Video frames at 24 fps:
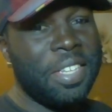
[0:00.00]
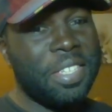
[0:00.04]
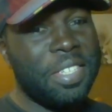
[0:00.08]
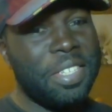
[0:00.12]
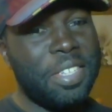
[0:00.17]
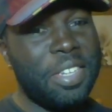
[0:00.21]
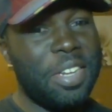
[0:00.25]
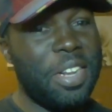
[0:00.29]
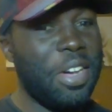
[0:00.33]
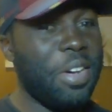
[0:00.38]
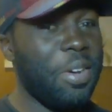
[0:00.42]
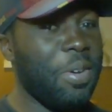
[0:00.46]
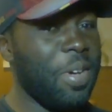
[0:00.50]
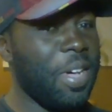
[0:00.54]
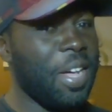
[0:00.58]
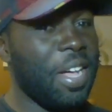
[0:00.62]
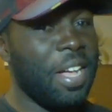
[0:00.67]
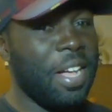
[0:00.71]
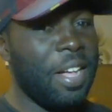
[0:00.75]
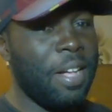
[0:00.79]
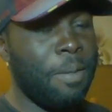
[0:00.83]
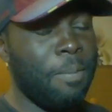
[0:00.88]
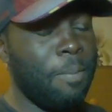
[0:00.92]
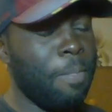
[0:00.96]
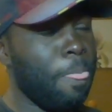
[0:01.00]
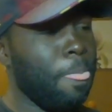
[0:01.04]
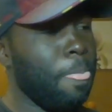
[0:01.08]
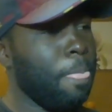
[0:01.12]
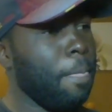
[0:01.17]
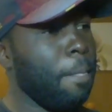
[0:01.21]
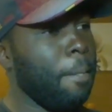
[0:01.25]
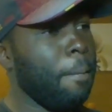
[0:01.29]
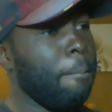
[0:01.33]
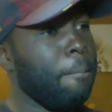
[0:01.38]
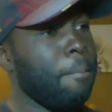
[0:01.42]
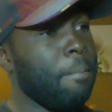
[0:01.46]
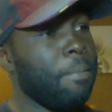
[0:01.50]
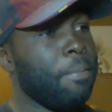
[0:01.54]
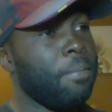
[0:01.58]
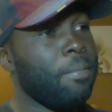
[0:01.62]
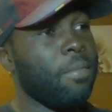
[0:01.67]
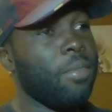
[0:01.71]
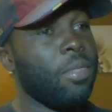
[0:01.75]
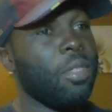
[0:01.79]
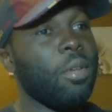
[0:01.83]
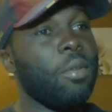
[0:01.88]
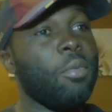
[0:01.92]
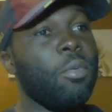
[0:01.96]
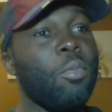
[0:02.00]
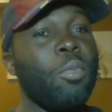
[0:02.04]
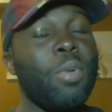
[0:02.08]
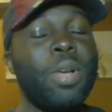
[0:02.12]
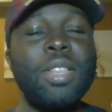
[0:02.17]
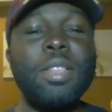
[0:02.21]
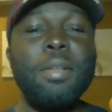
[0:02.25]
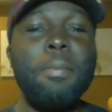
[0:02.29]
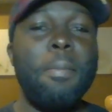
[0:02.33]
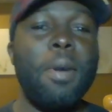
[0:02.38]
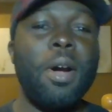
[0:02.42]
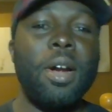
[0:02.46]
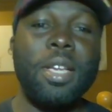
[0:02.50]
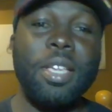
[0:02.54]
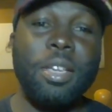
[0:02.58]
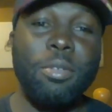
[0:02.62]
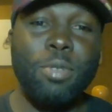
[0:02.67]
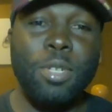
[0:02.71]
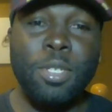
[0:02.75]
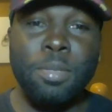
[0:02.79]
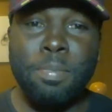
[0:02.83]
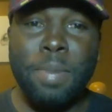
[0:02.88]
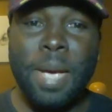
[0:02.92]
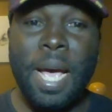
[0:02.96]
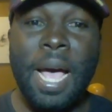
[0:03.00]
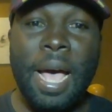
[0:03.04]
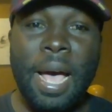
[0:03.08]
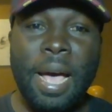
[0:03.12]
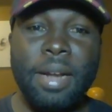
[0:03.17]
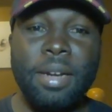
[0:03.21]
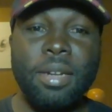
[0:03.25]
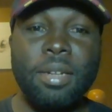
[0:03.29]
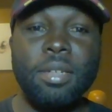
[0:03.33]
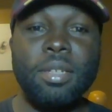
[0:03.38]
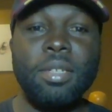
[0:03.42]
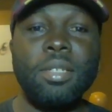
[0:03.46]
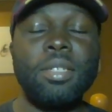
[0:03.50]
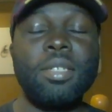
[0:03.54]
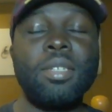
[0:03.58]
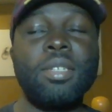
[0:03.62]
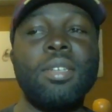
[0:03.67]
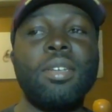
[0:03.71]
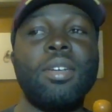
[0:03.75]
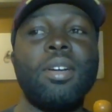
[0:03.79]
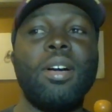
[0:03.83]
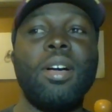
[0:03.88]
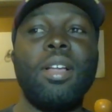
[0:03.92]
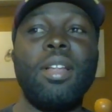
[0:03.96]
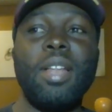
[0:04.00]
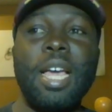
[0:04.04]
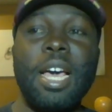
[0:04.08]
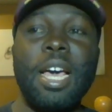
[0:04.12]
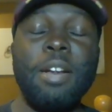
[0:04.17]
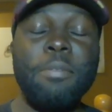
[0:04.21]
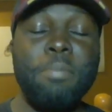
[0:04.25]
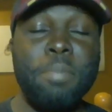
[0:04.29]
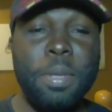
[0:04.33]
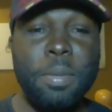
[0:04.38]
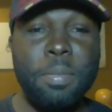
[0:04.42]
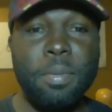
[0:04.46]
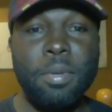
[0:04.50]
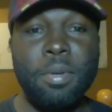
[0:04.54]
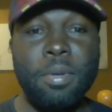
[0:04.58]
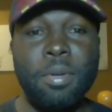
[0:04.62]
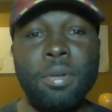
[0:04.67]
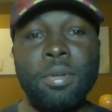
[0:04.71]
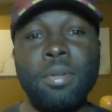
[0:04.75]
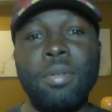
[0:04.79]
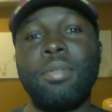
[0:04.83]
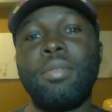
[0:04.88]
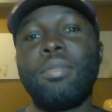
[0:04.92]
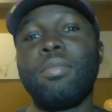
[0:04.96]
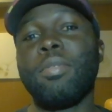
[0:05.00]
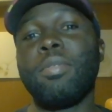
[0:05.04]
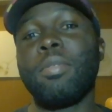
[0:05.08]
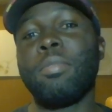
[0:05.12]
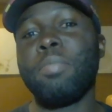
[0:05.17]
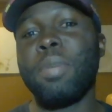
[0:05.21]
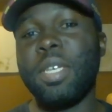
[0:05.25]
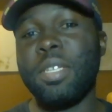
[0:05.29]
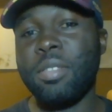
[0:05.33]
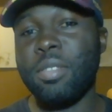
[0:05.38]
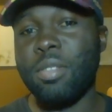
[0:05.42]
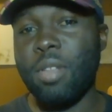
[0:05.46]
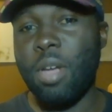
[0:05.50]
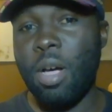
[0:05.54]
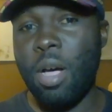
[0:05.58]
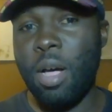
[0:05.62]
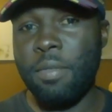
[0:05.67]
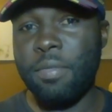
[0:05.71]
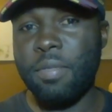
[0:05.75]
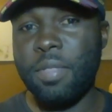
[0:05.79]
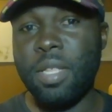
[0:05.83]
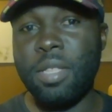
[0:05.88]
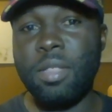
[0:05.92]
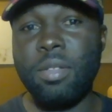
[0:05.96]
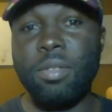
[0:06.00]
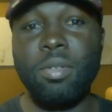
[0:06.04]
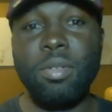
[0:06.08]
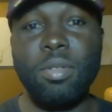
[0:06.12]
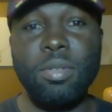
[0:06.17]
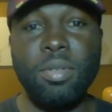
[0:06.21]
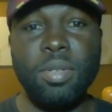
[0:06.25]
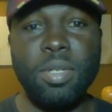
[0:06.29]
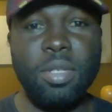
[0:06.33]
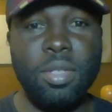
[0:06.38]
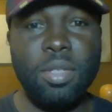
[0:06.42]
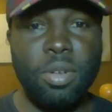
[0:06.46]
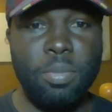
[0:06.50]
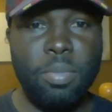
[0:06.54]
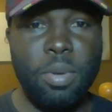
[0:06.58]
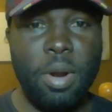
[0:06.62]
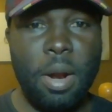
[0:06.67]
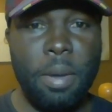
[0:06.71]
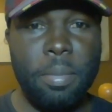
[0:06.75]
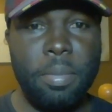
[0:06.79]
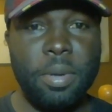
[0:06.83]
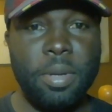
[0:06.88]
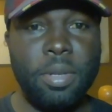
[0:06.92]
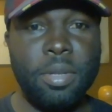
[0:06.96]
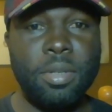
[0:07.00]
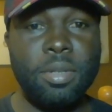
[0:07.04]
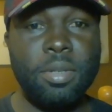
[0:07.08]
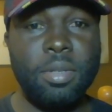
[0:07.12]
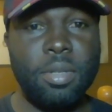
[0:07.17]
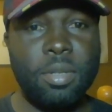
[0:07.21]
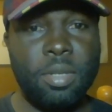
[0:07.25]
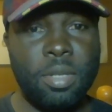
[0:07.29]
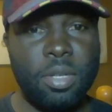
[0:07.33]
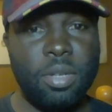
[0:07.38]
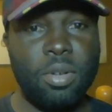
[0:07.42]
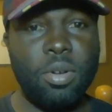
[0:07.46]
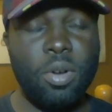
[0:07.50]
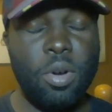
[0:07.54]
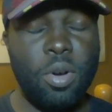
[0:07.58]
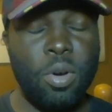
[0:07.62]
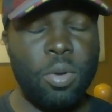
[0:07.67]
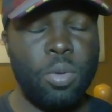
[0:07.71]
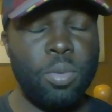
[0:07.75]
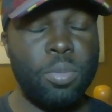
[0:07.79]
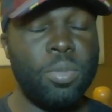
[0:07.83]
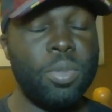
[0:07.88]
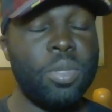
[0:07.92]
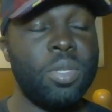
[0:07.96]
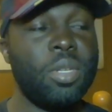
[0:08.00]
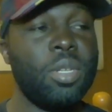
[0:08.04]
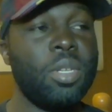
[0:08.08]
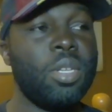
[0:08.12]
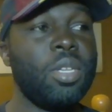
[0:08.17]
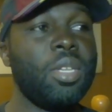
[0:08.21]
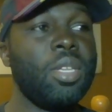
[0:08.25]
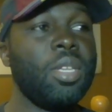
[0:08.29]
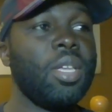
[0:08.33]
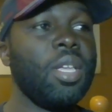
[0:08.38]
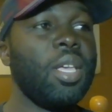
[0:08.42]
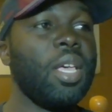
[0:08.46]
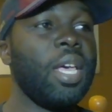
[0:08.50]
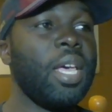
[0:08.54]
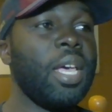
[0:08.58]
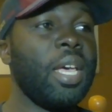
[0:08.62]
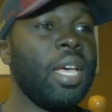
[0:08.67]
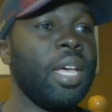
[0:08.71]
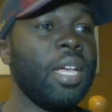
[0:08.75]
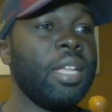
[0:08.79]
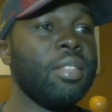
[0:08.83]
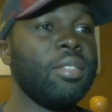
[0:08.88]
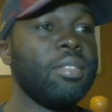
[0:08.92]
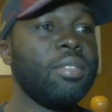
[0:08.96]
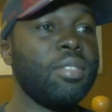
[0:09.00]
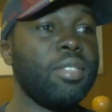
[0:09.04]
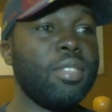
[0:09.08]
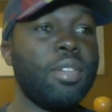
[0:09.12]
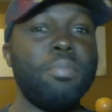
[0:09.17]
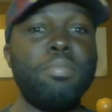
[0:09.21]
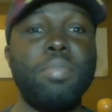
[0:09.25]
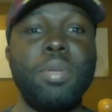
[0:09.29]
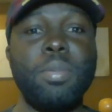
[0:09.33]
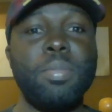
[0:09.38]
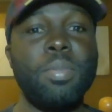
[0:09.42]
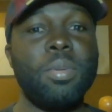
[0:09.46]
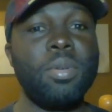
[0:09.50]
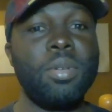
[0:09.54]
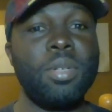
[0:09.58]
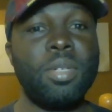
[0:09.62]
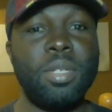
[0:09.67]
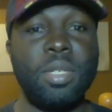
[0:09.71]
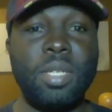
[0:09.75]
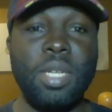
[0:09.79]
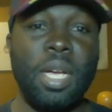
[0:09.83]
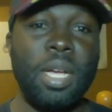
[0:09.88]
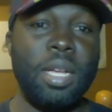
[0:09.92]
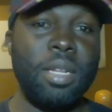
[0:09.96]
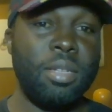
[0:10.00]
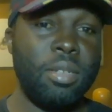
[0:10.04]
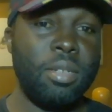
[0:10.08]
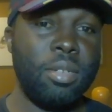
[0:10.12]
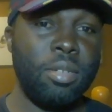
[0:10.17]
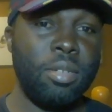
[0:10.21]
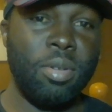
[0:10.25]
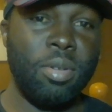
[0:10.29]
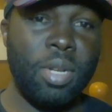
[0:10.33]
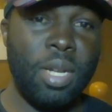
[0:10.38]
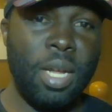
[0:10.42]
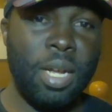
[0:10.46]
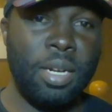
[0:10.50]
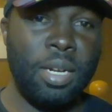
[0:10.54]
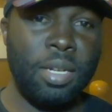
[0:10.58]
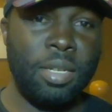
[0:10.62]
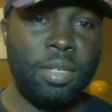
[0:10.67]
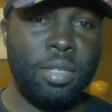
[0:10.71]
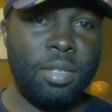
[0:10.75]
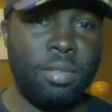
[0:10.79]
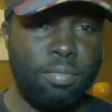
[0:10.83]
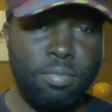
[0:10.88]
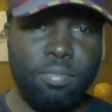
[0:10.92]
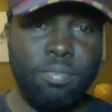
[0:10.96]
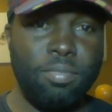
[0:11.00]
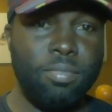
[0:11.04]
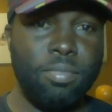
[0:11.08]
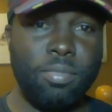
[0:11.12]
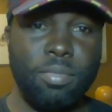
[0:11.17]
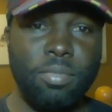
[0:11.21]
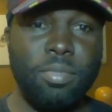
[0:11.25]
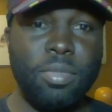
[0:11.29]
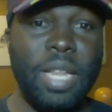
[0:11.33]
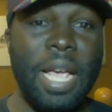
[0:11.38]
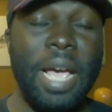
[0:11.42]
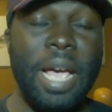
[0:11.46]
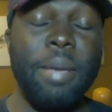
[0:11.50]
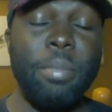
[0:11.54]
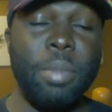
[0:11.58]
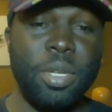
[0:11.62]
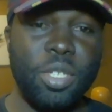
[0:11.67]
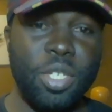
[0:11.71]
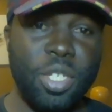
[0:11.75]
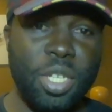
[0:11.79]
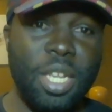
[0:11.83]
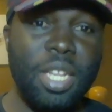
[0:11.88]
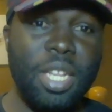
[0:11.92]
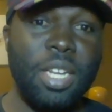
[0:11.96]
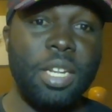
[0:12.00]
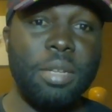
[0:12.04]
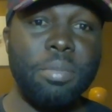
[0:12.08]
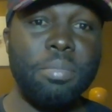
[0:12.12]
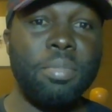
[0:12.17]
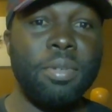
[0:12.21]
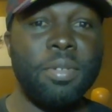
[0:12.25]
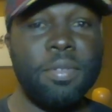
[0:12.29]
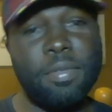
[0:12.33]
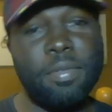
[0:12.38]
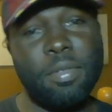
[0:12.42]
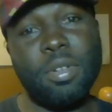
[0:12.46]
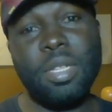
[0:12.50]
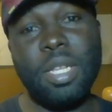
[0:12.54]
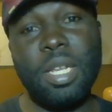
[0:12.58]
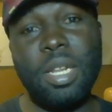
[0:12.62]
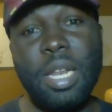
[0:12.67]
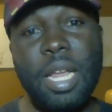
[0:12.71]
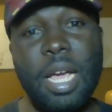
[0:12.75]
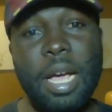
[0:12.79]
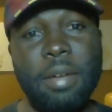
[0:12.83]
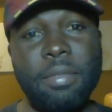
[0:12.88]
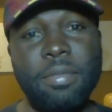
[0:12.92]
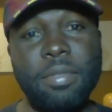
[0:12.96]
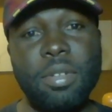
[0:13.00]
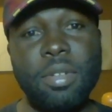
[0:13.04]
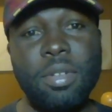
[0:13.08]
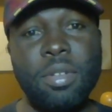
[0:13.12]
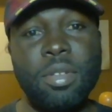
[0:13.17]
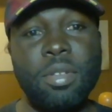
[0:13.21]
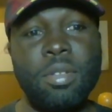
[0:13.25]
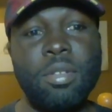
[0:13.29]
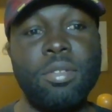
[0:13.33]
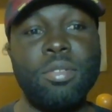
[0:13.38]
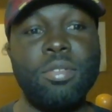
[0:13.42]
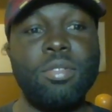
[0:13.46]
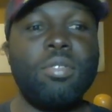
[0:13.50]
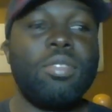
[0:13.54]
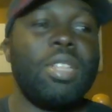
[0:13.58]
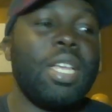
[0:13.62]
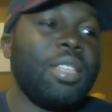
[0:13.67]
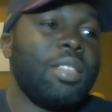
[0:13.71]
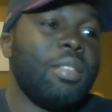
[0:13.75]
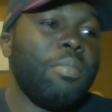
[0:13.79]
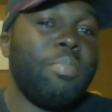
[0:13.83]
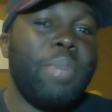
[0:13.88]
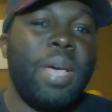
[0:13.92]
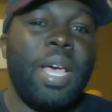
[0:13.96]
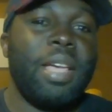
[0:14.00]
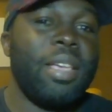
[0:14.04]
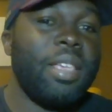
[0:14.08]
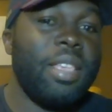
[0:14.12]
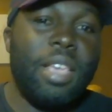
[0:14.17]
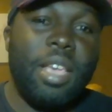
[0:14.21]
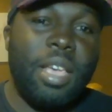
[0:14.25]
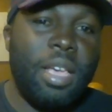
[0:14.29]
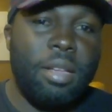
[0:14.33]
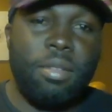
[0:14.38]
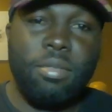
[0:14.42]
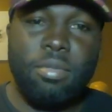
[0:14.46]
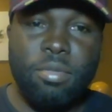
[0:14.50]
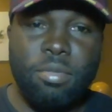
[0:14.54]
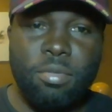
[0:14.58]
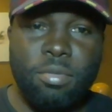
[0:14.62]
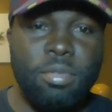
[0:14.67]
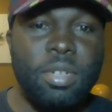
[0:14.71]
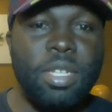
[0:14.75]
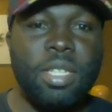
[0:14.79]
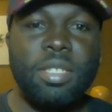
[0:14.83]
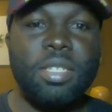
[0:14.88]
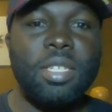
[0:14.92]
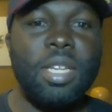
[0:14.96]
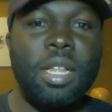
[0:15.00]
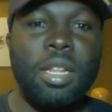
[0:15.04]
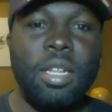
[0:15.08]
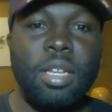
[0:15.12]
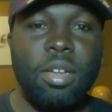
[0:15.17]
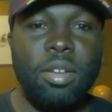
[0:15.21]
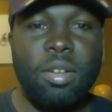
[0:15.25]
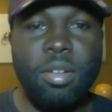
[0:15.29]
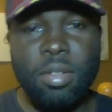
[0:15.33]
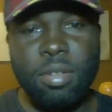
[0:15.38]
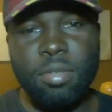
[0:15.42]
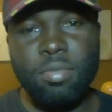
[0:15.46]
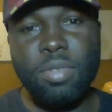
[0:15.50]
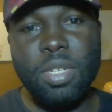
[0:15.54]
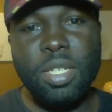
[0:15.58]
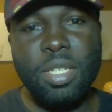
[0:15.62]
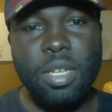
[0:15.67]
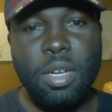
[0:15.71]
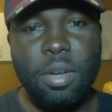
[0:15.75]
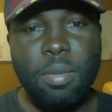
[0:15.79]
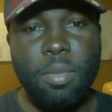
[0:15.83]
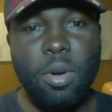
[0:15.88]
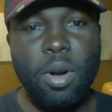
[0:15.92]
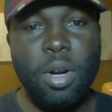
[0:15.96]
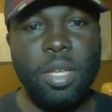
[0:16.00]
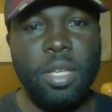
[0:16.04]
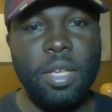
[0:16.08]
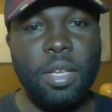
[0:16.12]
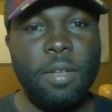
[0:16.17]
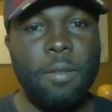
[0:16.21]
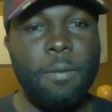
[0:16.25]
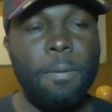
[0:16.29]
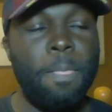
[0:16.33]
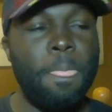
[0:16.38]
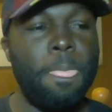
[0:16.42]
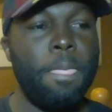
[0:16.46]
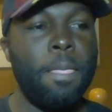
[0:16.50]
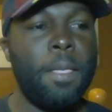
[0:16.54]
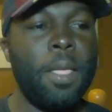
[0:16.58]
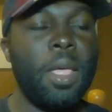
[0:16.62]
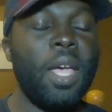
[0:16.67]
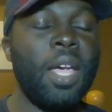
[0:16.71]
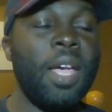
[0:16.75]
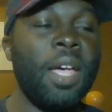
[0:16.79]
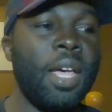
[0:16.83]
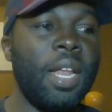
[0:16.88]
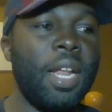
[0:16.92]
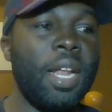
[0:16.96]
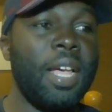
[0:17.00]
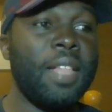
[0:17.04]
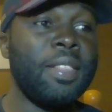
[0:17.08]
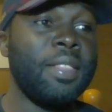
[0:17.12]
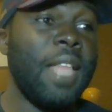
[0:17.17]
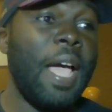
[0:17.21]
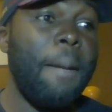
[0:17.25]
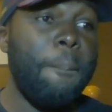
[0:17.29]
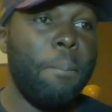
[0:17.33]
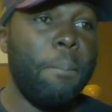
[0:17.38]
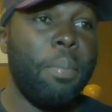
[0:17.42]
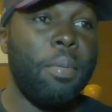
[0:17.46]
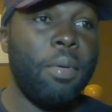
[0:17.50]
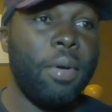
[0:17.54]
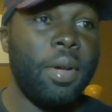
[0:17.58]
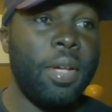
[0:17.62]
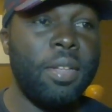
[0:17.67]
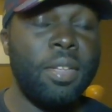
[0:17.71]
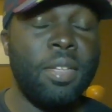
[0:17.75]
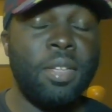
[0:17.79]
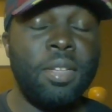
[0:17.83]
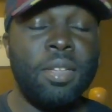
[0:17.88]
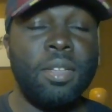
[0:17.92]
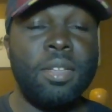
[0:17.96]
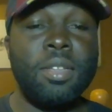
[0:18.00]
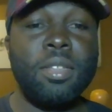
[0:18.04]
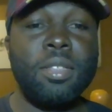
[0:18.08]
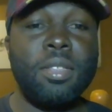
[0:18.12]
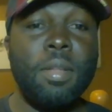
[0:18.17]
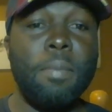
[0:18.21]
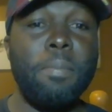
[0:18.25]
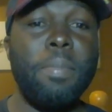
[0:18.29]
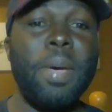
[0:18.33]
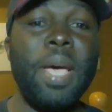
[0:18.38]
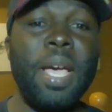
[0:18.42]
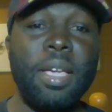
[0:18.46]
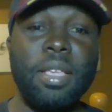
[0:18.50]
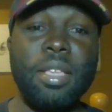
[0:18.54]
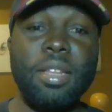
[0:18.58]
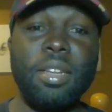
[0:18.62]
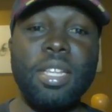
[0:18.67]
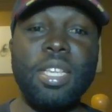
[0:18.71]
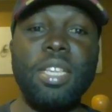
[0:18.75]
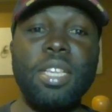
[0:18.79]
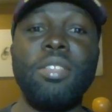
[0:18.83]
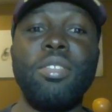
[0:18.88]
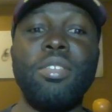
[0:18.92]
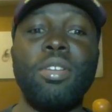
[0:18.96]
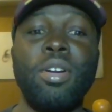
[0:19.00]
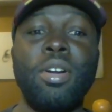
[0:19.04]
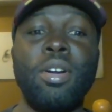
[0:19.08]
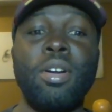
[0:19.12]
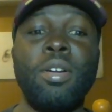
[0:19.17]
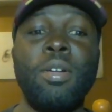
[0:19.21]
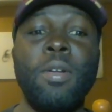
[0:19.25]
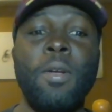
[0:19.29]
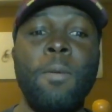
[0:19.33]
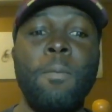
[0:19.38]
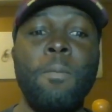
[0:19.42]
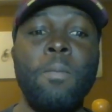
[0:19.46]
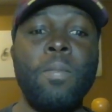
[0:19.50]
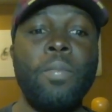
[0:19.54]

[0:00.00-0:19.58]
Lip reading: You know, when the market was bad, a lot of people were pissed off that they were losing their properties and their homes. And some people decided to a lot of damage in it before they left so that the bank can't resell it on the retail market. And at that point, the bank can either